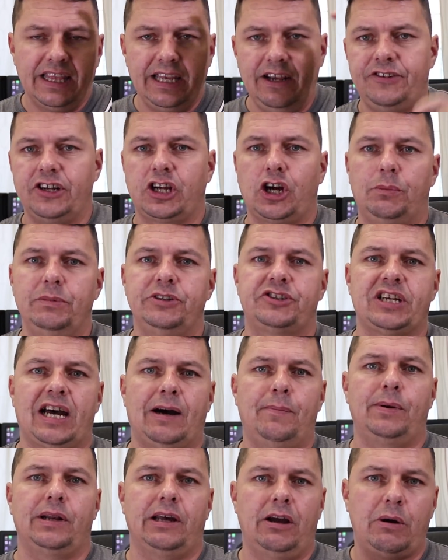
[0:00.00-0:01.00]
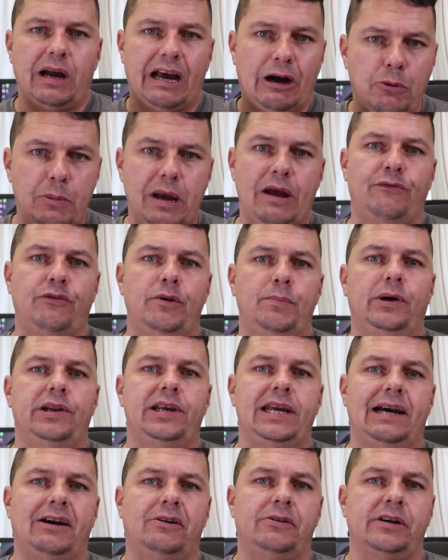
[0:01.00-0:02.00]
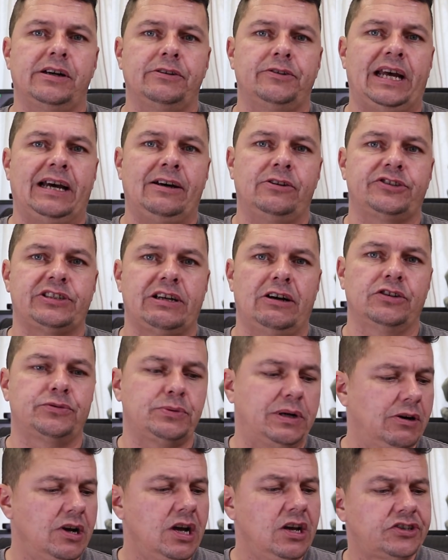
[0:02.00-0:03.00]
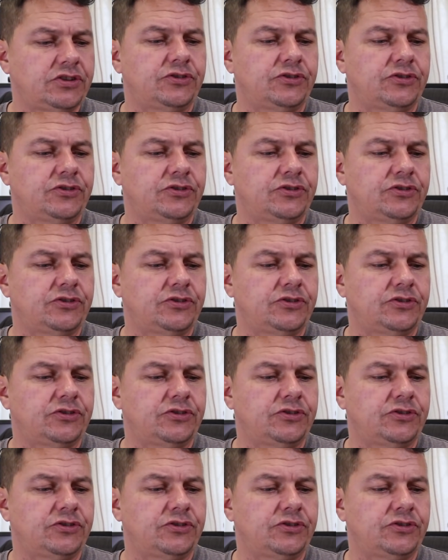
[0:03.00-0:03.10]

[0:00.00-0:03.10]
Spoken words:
Leave the comments down below, help everybody else out as well.